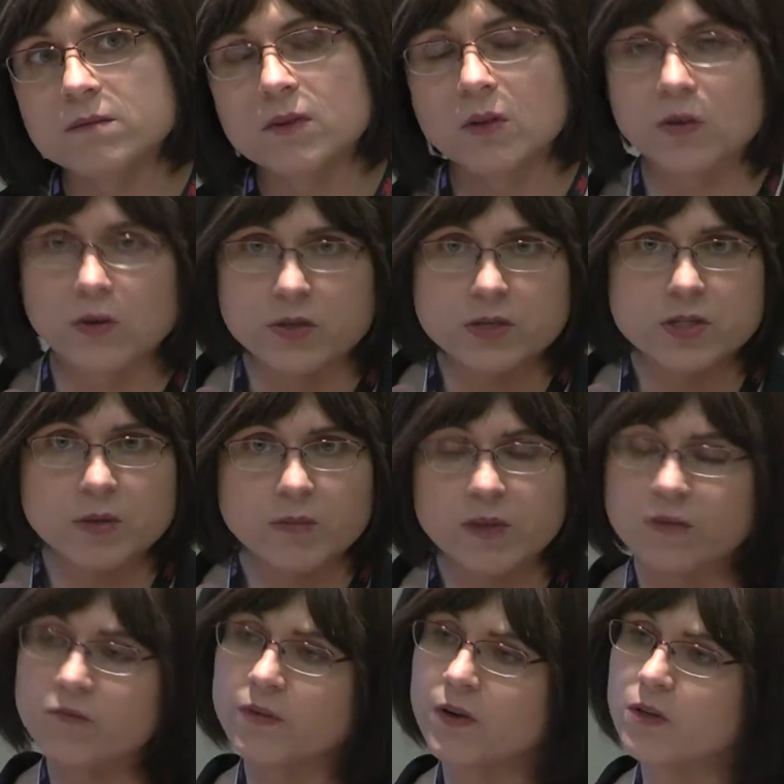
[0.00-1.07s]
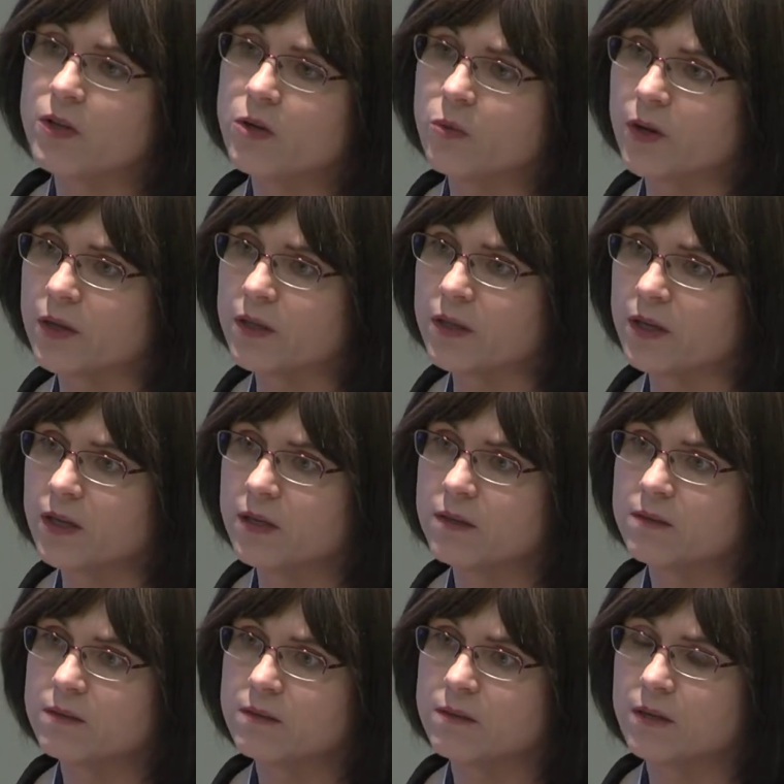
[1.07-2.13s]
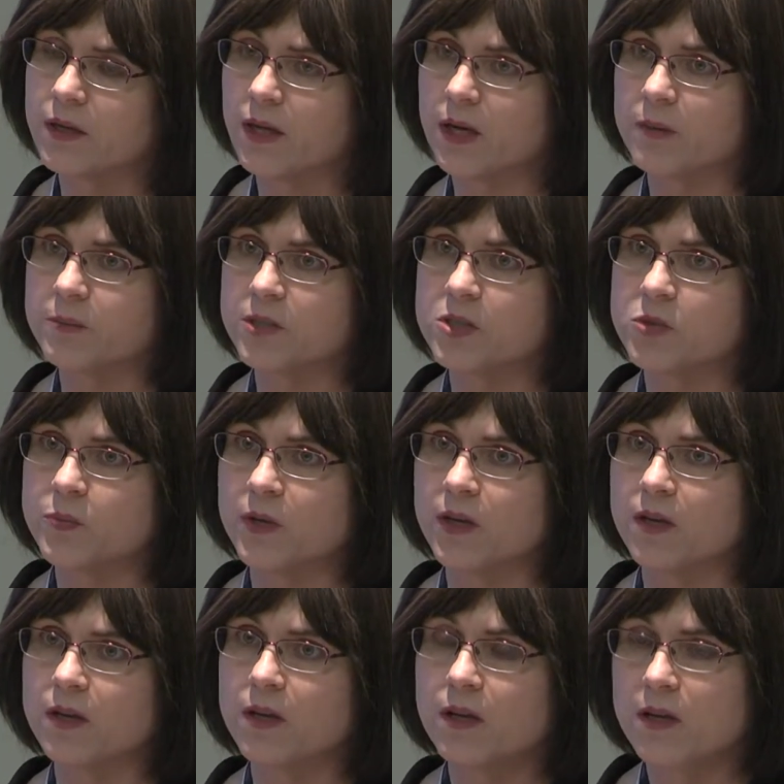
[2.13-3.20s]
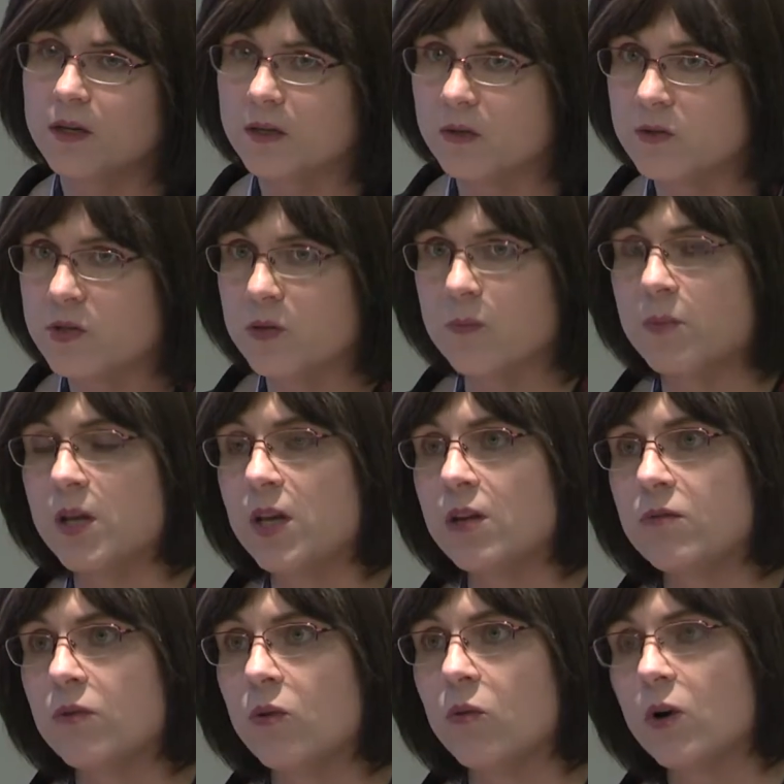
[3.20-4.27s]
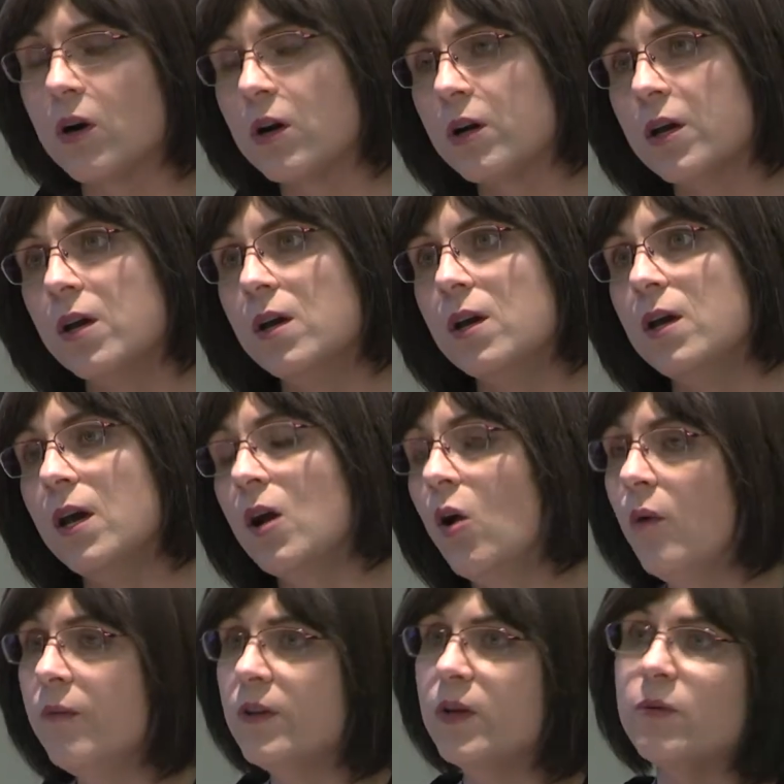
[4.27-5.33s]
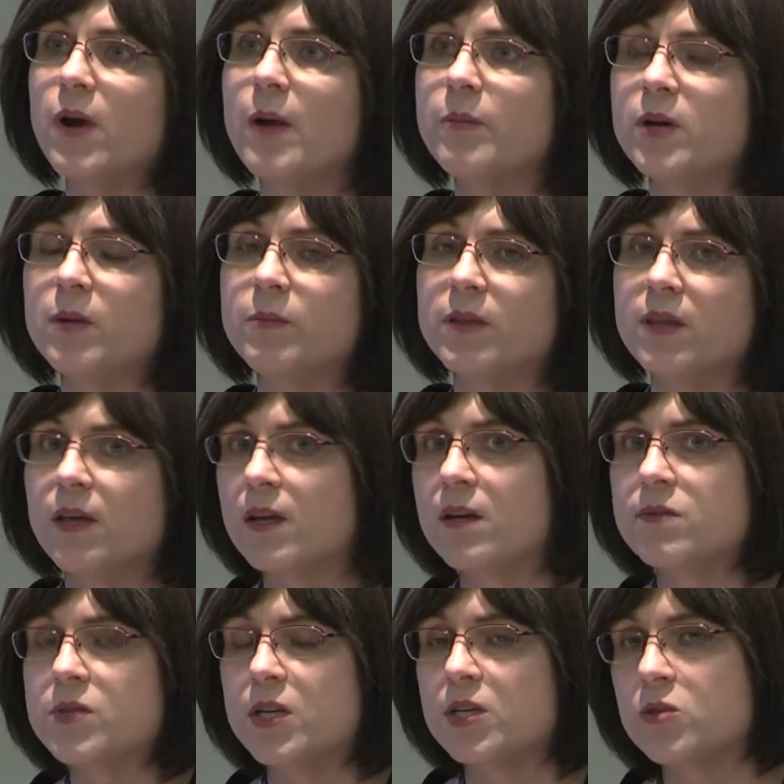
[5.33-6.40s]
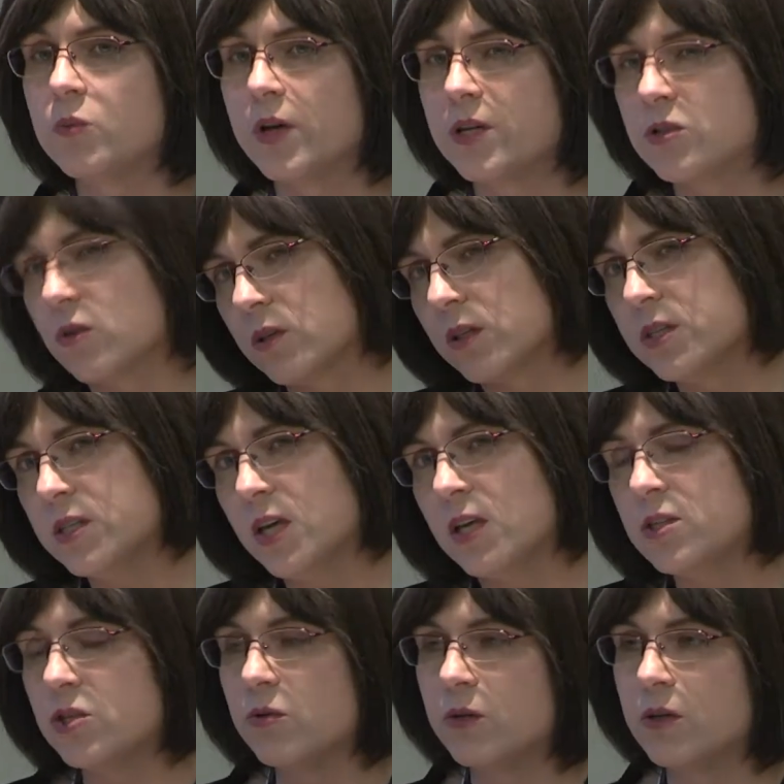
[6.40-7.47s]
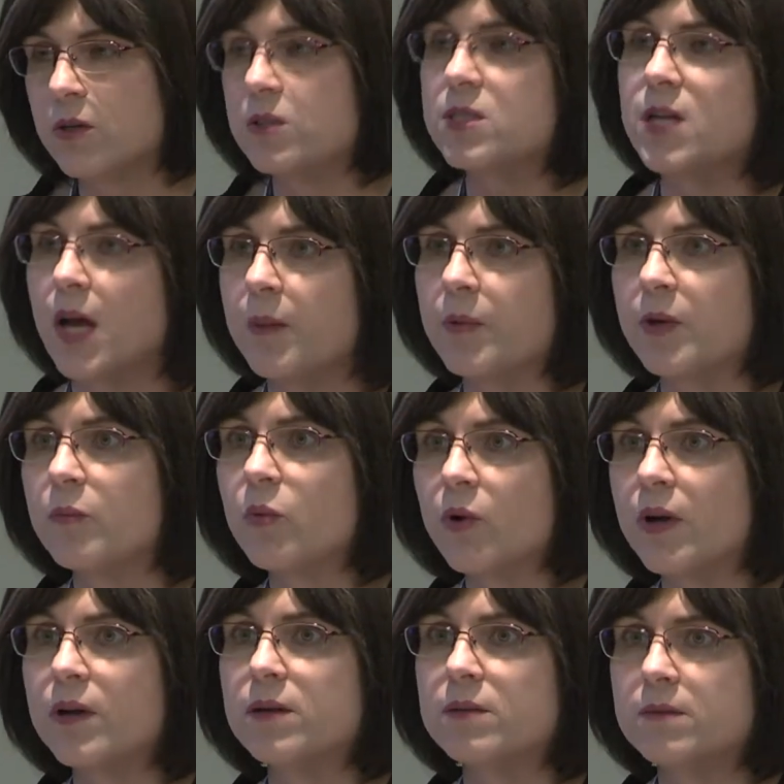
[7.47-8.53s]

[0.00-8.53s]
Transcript: learn something fairly quickly and get up to speed, do some meaningful work, and hopefully wrap it up at the end of 6 weeks or at least get to a good stopping point.